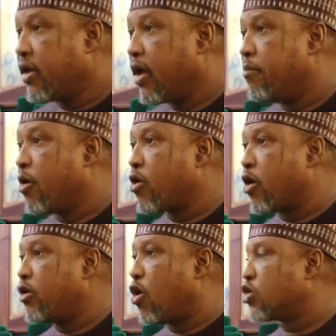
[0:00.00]
And
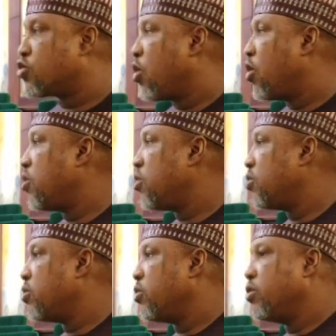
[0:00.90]
borrowing also,
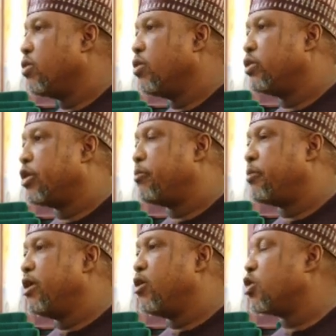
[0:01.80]
the
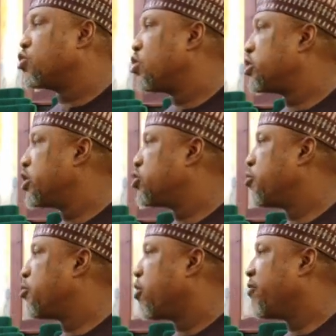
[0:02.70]
bill also seeks
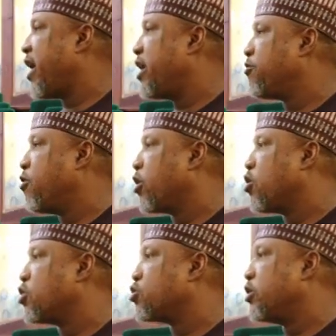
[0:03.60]
to provide for a
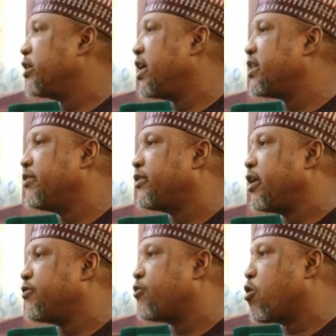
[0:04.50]
consolidated
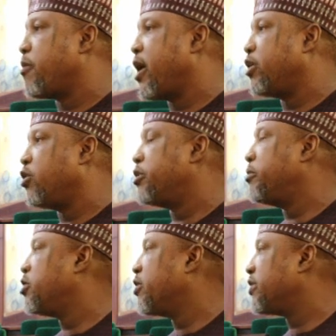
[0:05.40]
debt profile of the
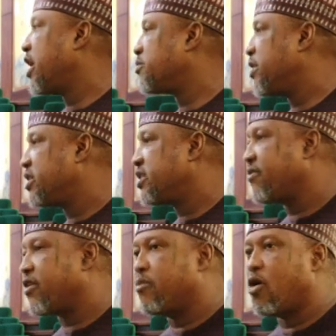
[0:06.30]
medium-term
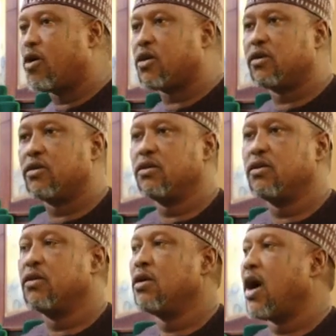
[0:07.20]
expenditure framework
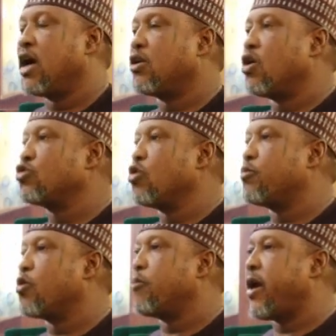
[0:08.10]
and also
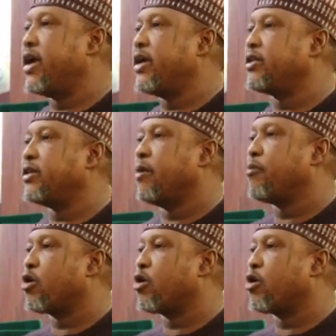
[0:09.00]
provide a